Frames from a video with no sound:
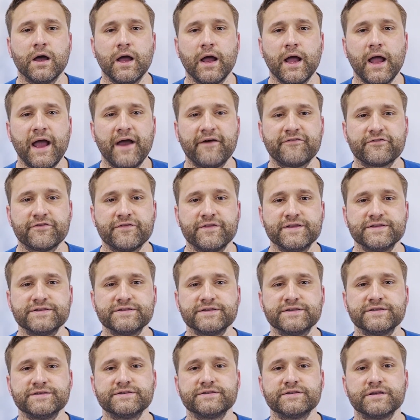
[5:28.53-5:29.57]
After
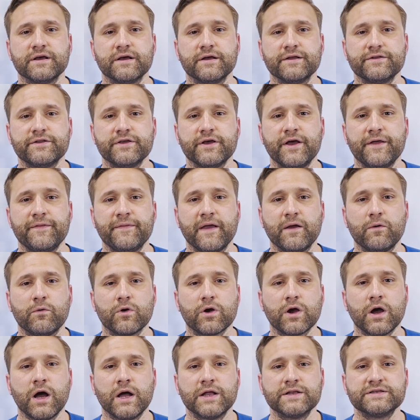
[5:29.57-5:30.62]
this is done, they
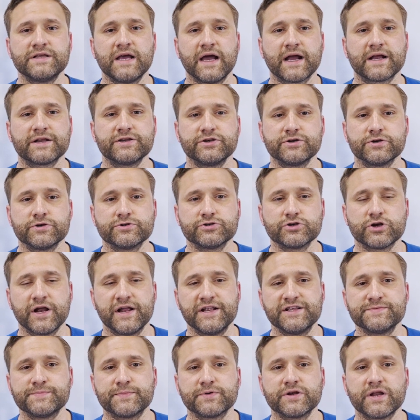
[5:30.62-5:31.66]
will contact your
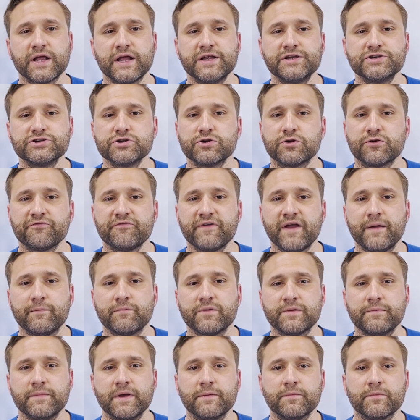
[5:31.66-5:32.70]
transportation or
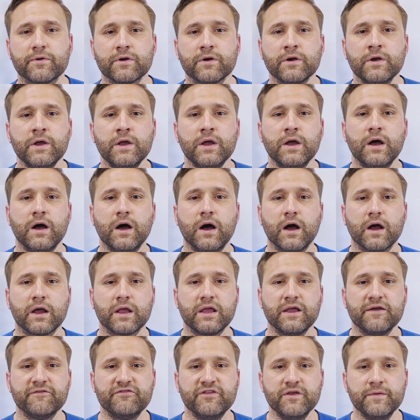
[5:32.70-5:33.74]
family member,
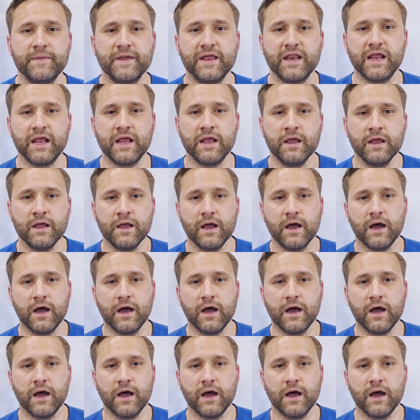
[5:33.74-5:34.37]
give them any